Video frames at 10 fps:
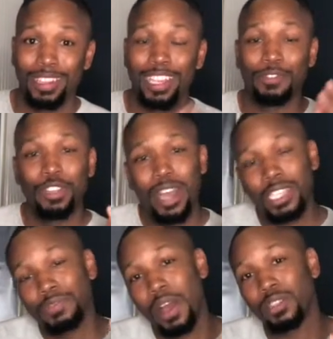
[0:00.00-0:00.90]
If you
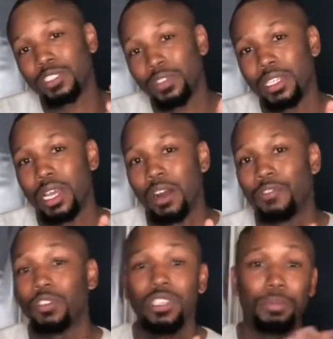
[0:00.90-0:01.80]
guys found this video
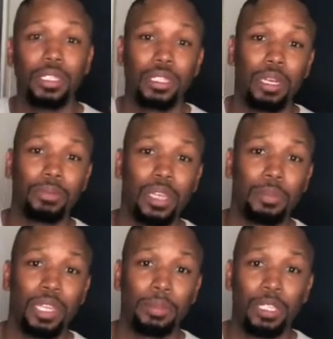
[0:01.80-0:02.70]
helpful, give me a thumbs up
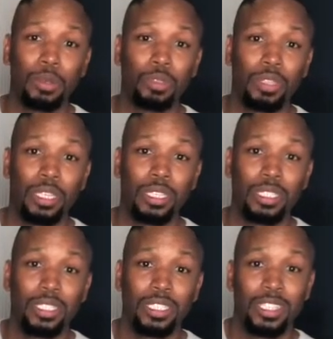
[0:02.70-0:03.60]
and let me know what you think.
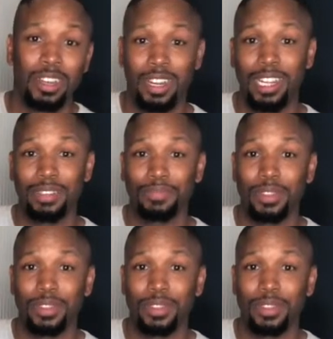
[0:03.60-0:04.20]
All right?